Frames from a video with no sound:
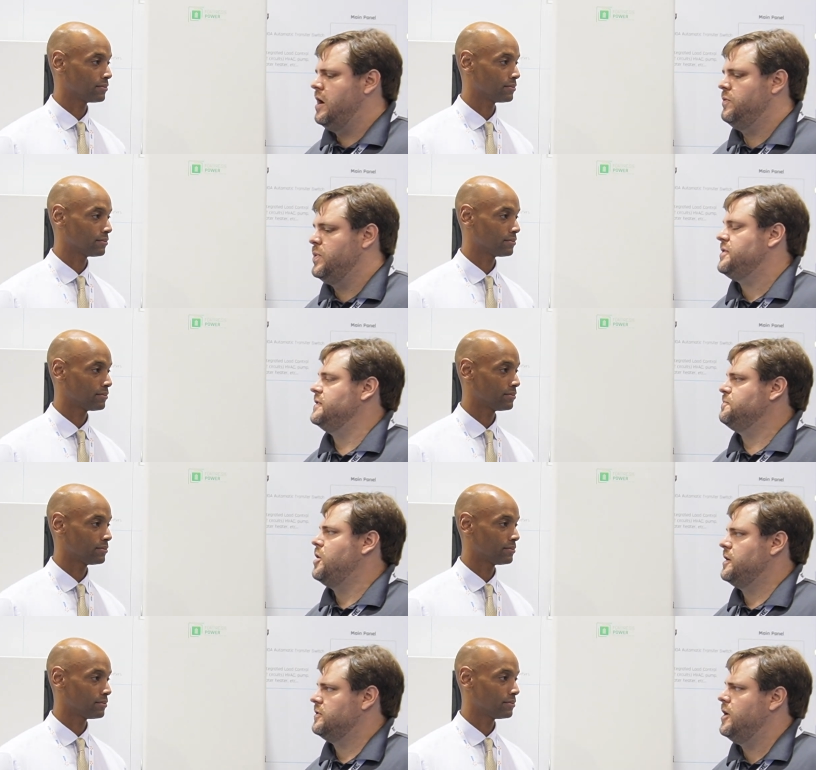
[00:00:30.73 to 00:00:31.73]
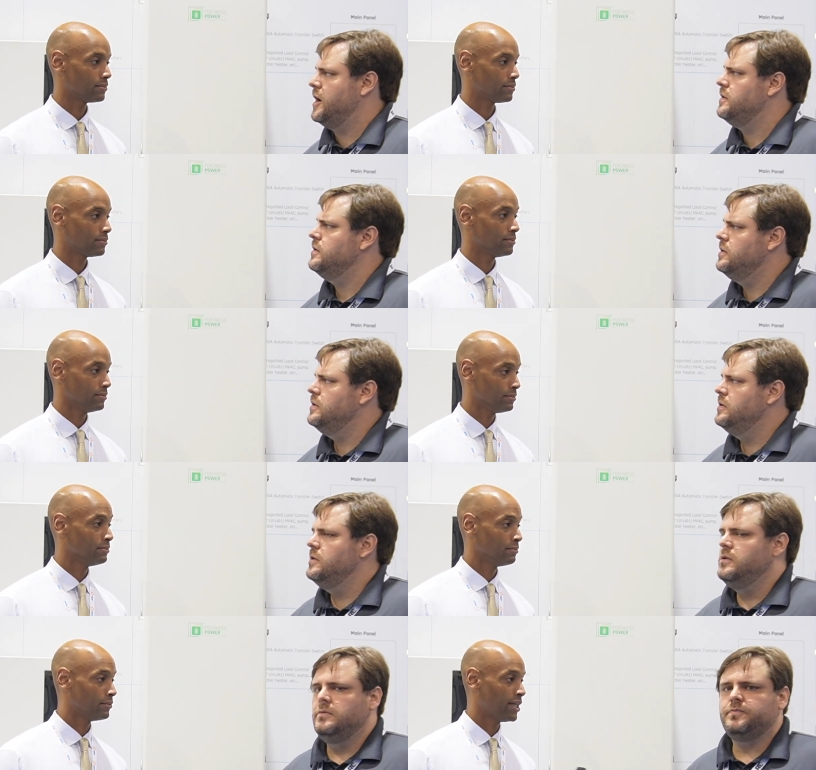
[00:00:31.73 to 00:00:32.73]
Speaker 1: with this product line.
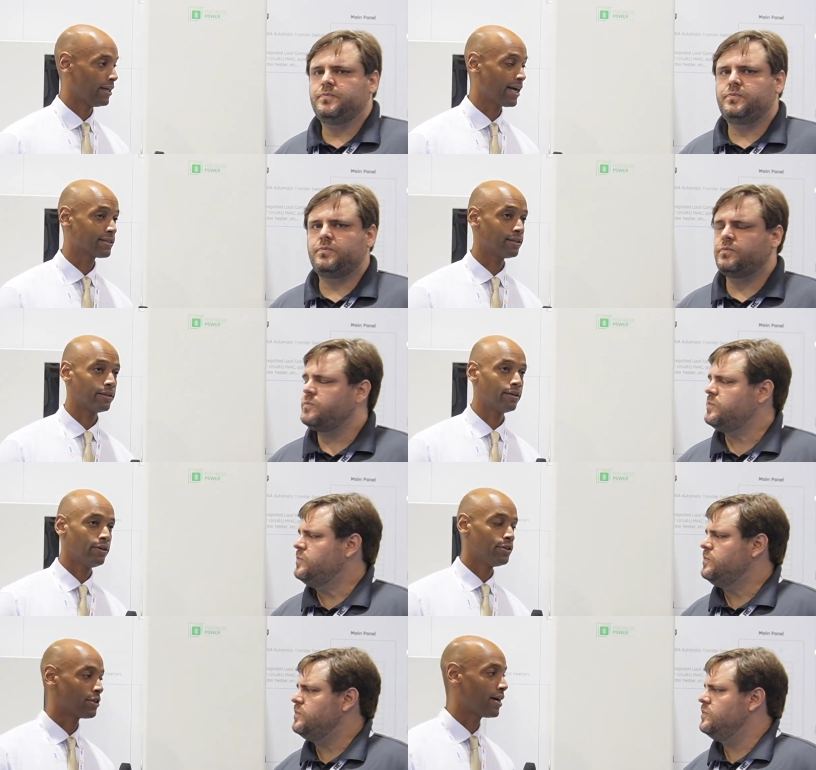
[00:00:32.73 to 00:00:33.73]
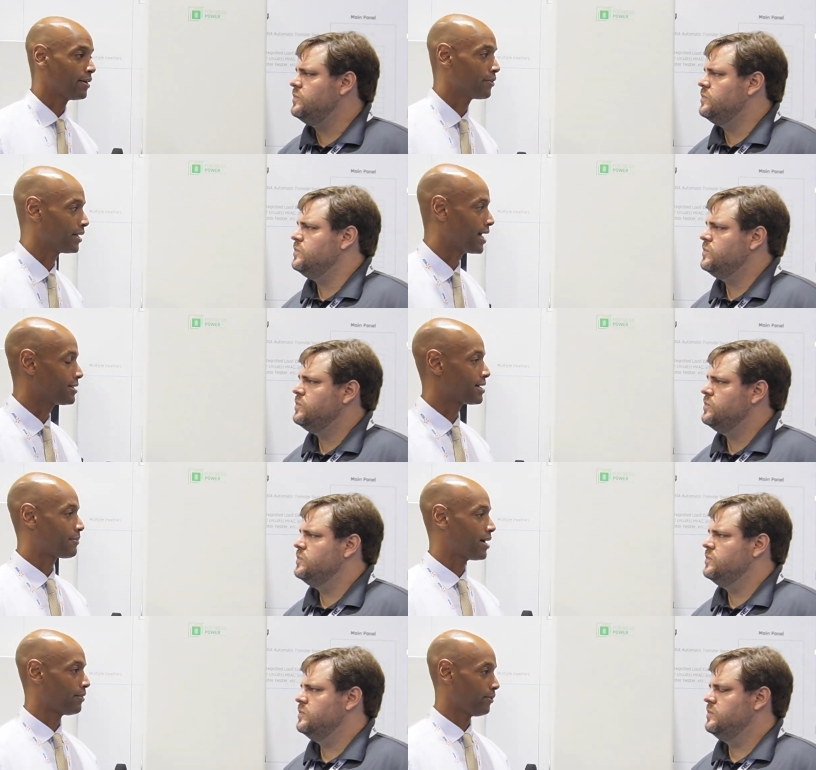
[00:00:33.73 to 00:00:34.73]
Excellent. So I know the last time
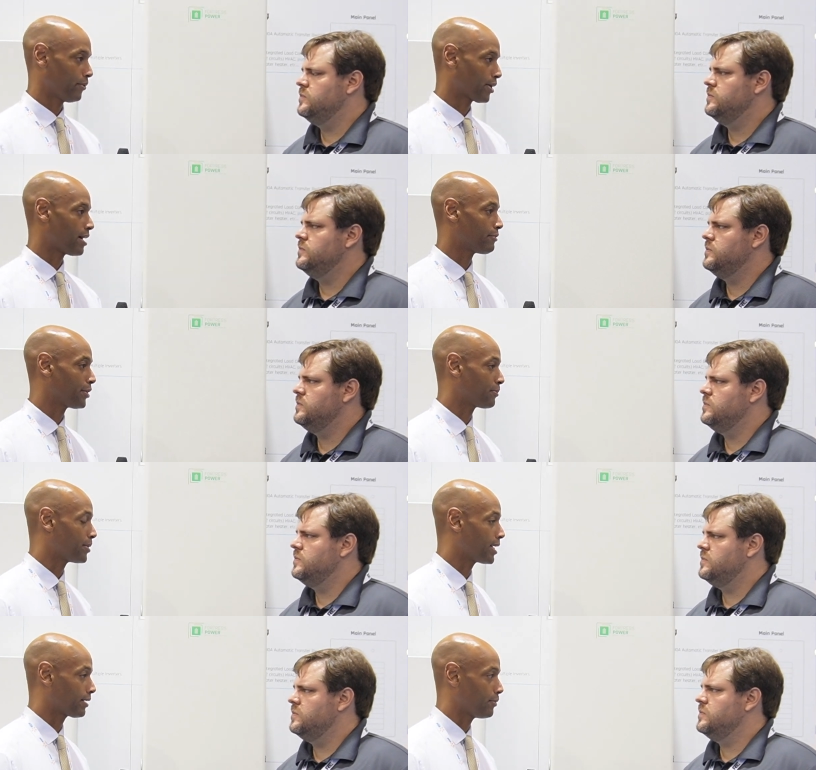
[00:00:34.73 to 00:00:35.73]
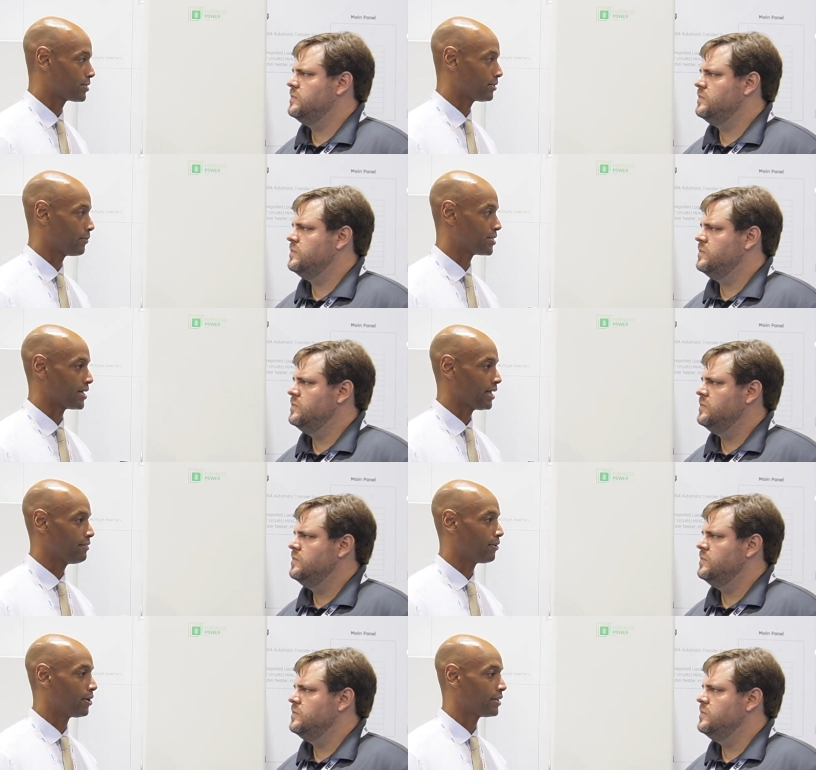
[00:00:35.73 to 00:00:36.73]
we were covering your product, it was the
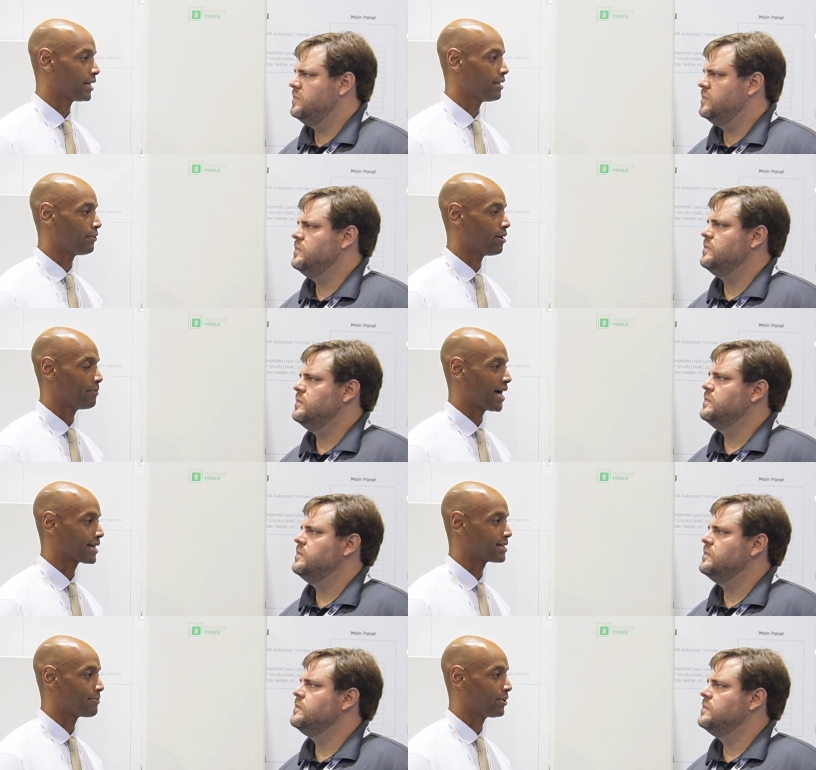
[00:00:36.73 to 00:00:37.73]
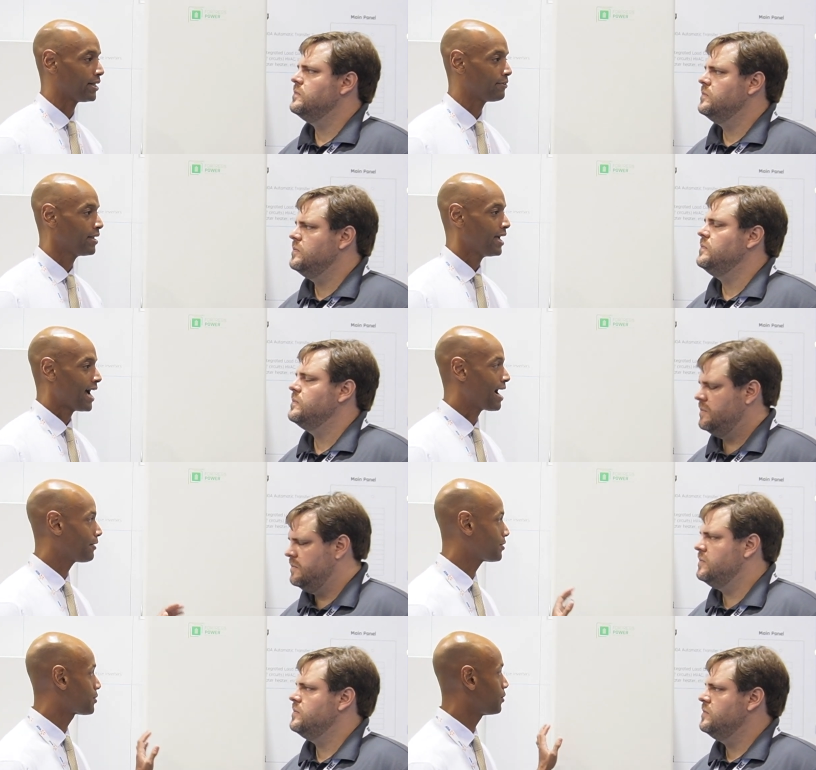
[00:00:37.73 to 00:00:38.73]
E-Vault and the E-Vault Max, I believe. How
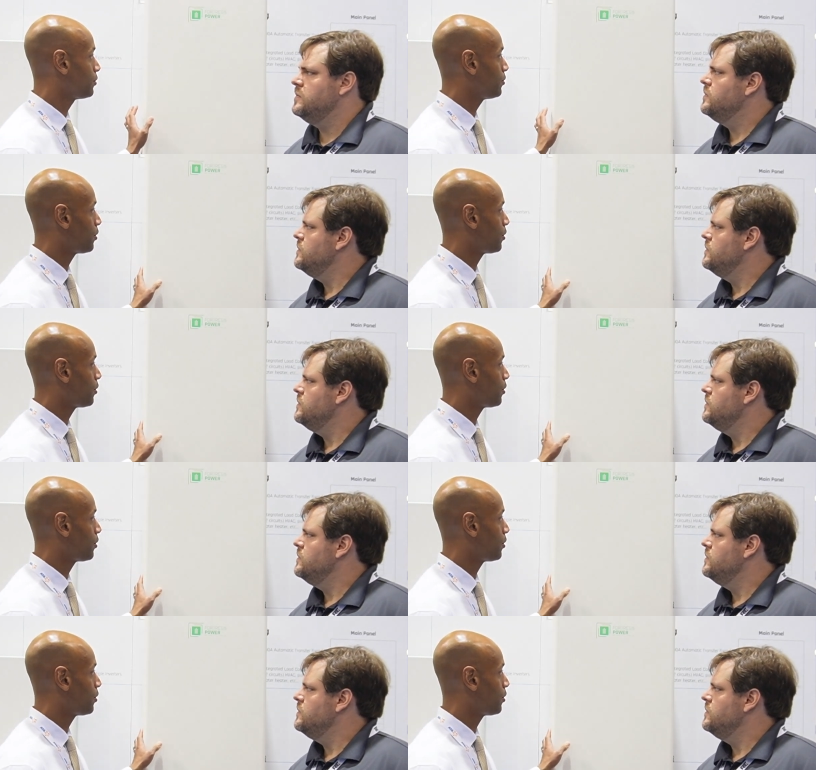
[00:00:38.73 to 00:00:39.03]
does the new